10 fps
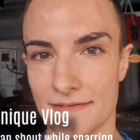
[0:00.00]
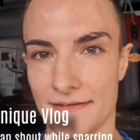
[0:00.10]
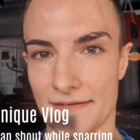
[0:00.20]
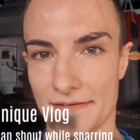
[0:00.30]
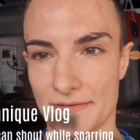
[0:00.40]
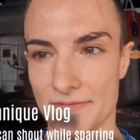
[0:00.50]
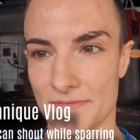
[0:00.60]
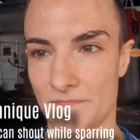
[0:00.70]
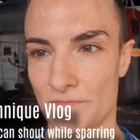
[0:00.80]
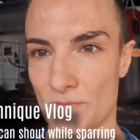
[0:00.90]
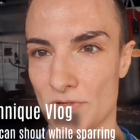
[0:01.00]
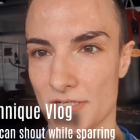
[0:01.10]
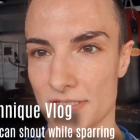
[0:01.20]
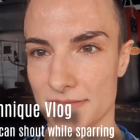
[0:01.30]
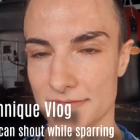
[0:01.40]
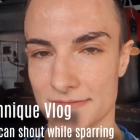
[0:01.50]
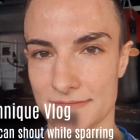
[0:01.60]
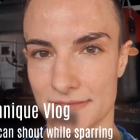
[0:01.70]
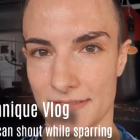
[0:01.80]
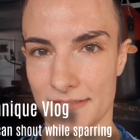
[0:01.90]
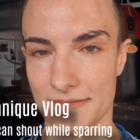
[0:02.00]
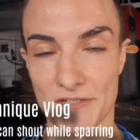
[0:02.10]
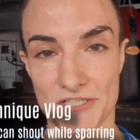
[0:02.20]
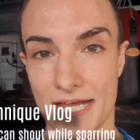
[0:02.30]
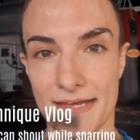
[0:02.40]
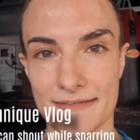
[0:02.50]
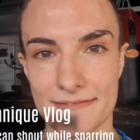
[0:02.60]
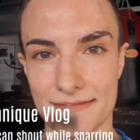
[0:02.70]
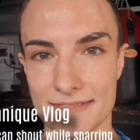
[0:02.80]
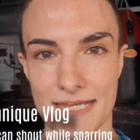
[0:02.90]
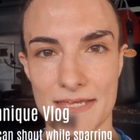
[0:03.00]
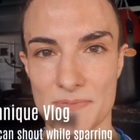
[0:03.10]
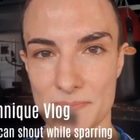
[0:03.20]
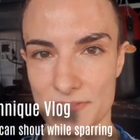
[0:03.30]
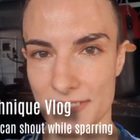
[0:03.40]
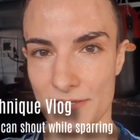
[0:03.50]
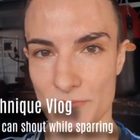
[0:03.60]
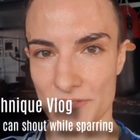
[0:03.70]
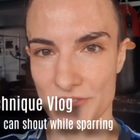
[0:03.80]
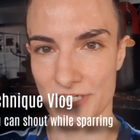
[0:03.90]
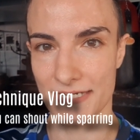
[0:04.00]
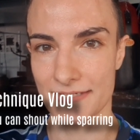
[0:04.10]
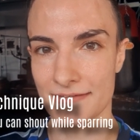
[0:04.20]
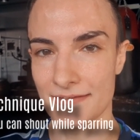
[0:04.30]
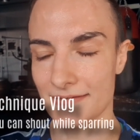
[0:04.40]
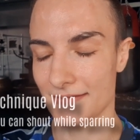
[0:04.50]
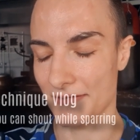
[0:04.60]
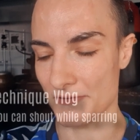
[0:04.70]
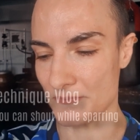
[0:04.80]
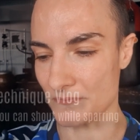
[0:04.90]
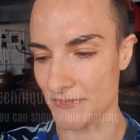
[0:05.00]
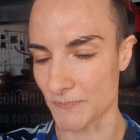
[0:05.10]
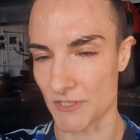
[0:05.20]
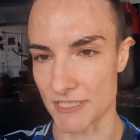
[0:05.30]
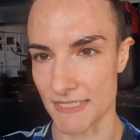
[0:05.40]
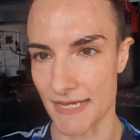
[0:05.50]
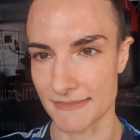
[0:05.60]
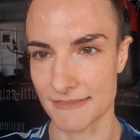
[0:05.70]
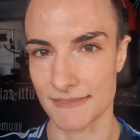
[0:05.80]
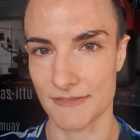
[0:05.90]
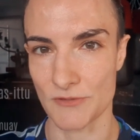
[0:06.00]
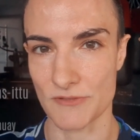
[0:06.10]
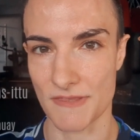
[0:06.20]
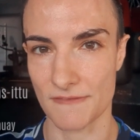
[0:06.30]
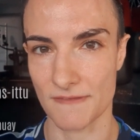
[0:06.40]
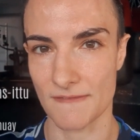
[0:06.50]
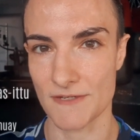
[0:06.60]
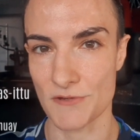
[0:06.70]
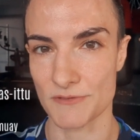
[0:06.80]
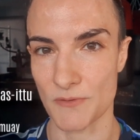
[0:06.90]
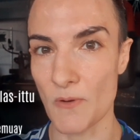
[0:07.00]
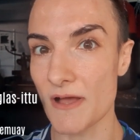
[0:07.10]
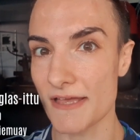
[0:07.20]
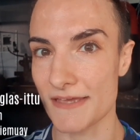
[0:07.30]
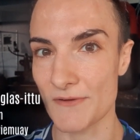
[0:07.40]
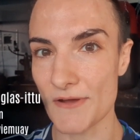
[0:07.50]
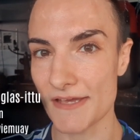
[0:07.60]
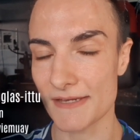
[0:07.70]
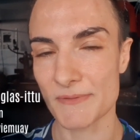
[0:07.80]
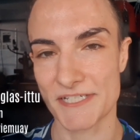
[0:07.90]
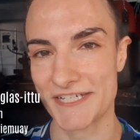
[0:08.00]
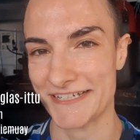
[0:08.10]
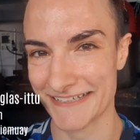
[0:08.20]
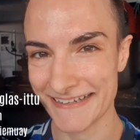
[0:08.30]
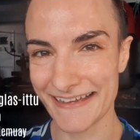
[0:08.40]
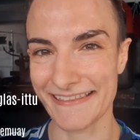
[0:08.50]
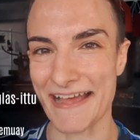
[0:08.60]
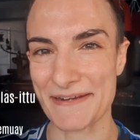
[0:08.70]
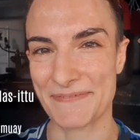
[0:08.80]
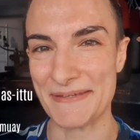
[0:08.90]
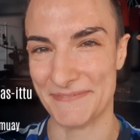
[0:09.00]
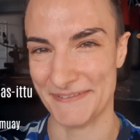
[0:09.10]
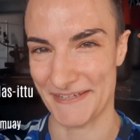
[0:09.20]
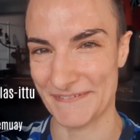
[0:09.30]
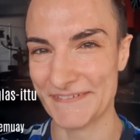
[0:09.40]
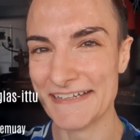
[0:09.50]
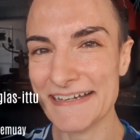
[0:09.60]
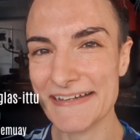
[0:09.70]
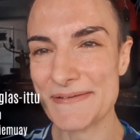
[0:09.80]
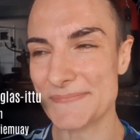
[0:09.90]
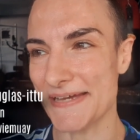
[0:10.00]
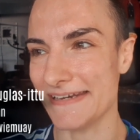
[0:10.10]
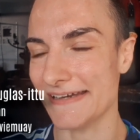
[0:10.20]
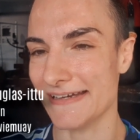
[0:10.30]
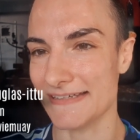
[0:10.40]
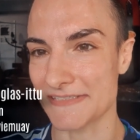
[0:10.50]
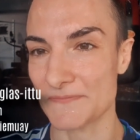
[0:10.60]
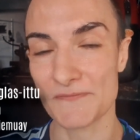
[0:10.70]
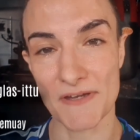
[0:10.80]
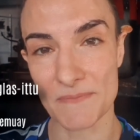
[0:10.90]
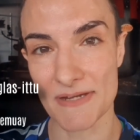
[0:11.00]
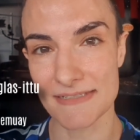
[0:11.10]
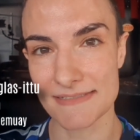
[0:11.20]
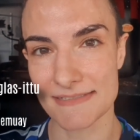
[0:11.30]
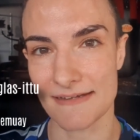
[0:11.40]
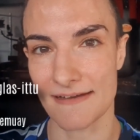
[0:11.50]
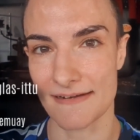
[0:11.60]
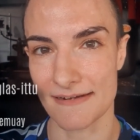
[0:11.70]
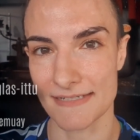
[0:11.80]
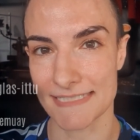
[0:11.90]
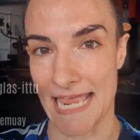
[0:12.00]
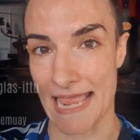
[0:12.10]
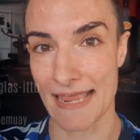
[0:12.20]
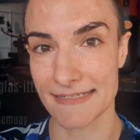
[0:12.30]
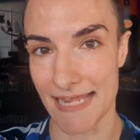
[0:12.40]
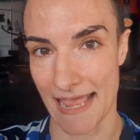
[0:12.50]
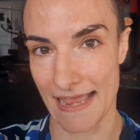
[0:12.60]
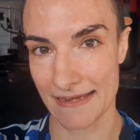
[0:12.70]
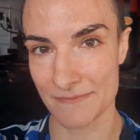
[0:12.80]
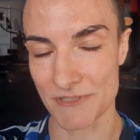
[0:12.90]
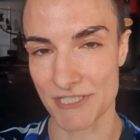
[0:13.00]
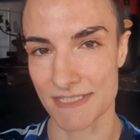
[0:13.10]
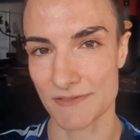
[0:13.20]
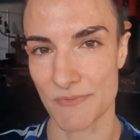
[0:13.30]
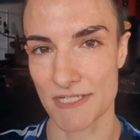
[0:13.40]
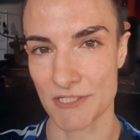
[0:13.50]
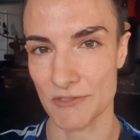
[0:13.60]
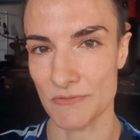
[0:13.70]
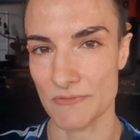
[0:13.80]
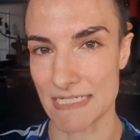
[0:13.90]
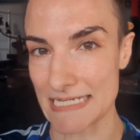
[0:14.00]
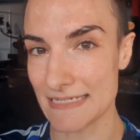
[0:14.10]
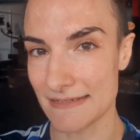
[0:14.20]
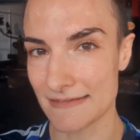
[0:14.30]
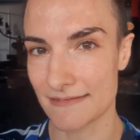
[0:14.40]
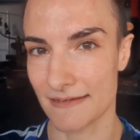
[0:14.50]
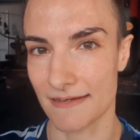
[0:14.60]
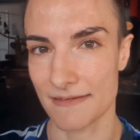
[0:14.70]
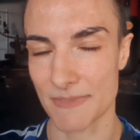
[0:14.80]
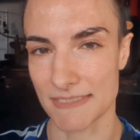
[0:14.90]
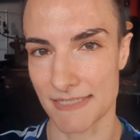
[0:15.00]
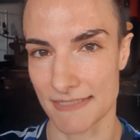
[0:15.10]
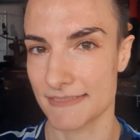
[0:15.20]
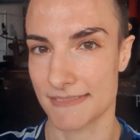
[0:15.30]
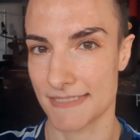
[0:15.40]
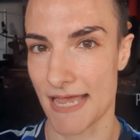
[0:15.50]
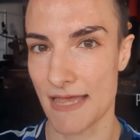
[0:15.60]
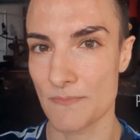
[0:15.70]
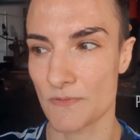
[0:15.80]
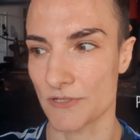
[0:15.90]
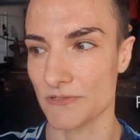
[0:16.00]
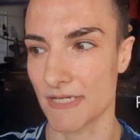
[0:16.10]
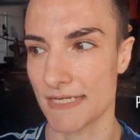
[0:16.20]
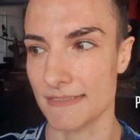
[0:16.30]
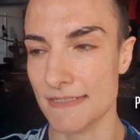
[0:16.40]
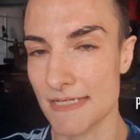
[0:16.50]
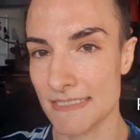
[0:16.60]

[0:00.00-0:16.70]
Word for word: uh, for uh, that are Thai, that like Thai people yell when they're training. Um, this person asked, they said the only thing that they know is oi, oi, which a lot of people know. But uh, some fun ones are tang, tang, which is when you knee. Uh, it means like to stab, or you can